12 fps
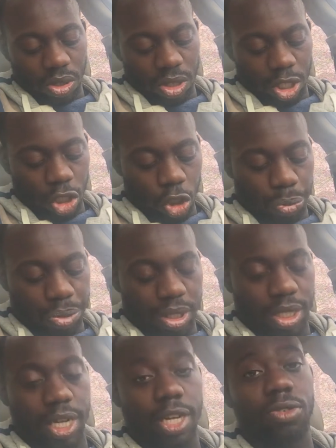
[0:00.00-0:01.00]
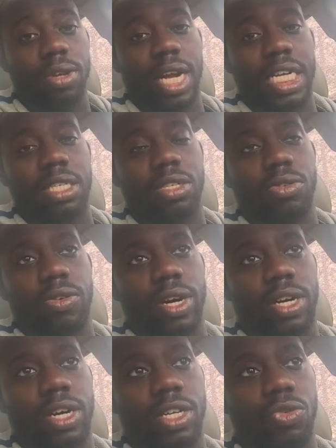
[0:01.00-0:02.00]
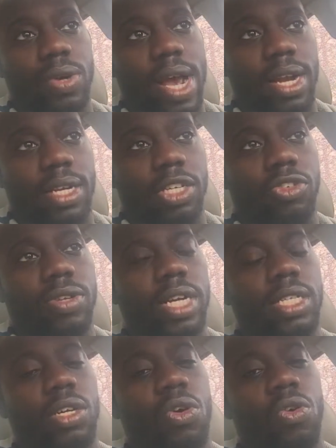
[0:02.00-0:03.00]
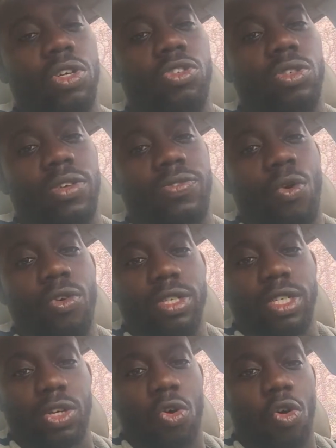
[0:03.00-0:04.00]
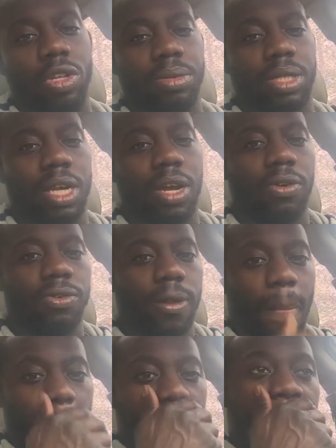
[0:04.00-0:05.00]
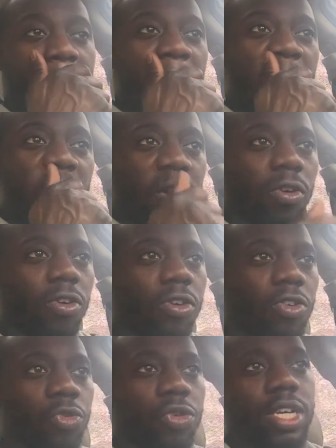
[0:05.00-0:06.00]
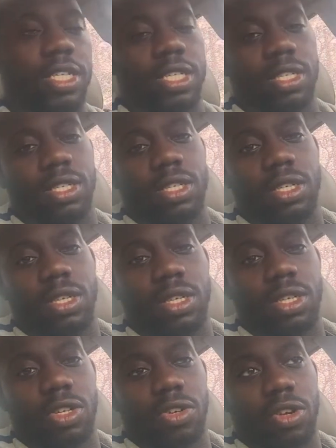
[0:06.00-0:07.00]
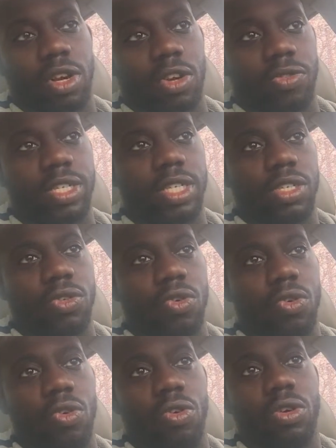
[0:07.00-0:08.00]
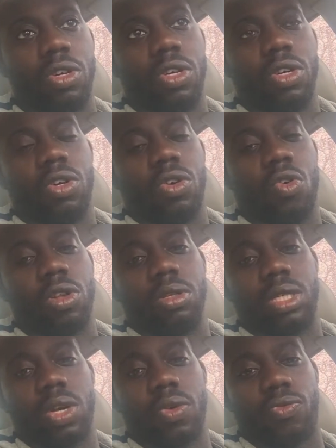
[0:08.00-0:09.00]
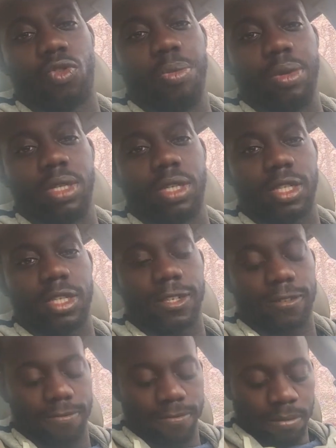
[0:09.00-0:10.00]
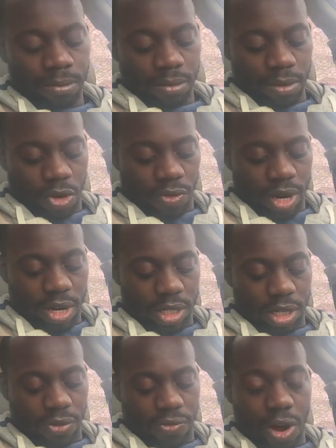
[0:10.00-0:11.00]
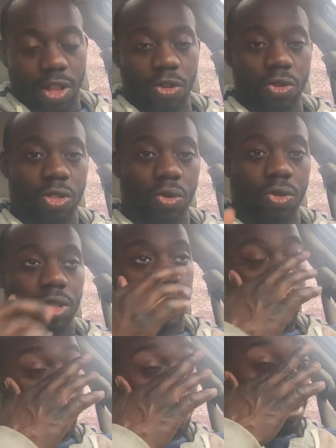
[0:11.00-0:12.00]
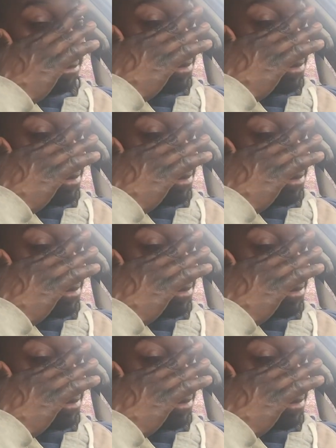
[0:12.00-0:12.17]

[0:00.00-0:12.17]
still speak to Israelites, all right, because you had Israelite foreigners that call themselves Greeks, or Grecians, or call themselves Romans, all right, because they follow those customs,